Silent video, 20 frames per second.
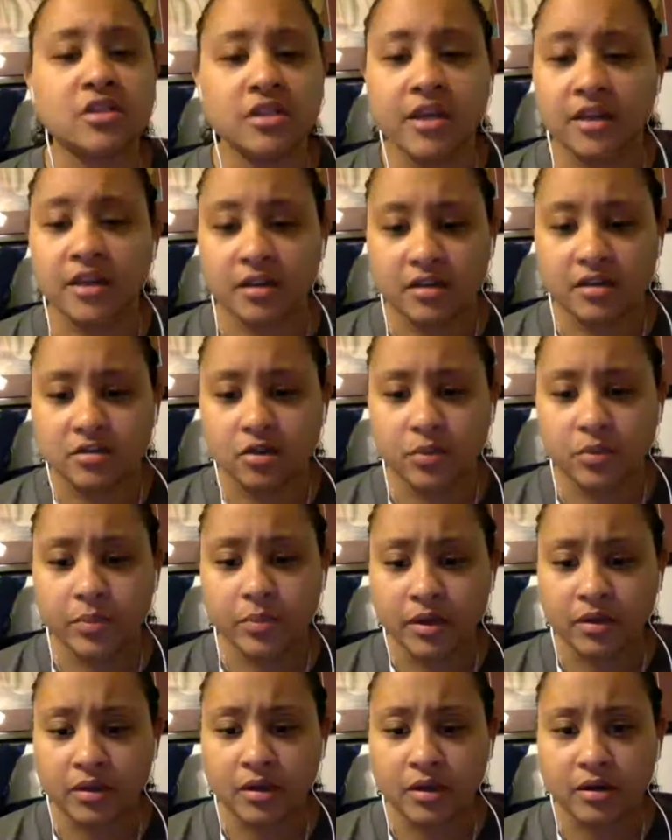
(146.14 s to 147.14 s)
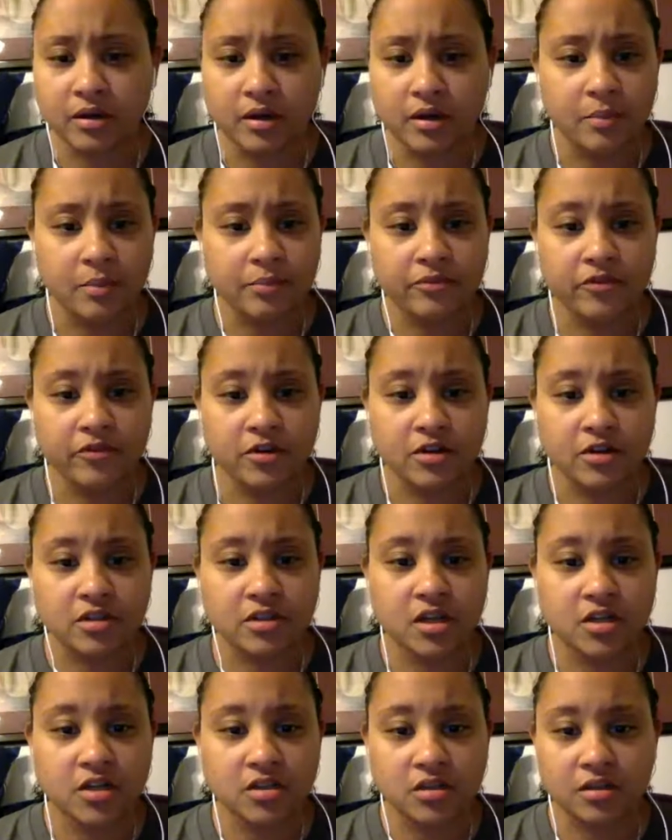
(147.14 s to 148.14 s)
us opening it up for
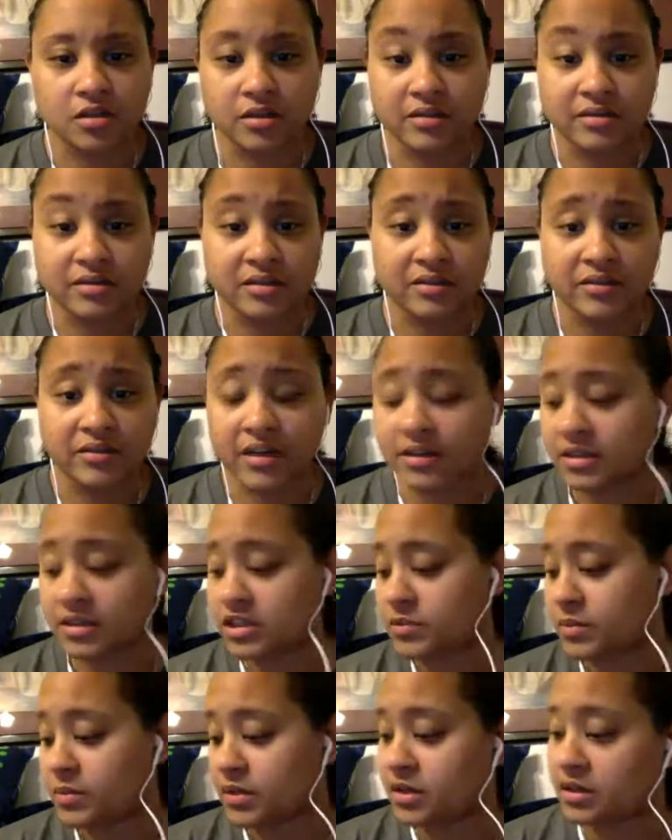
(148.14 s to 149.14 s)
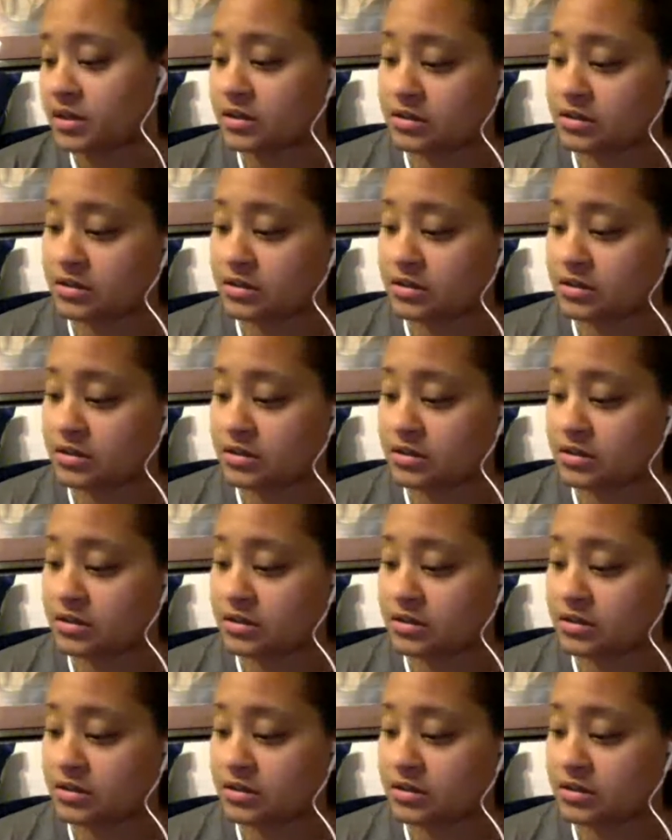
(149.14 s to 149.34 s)
discussion on stuff like this because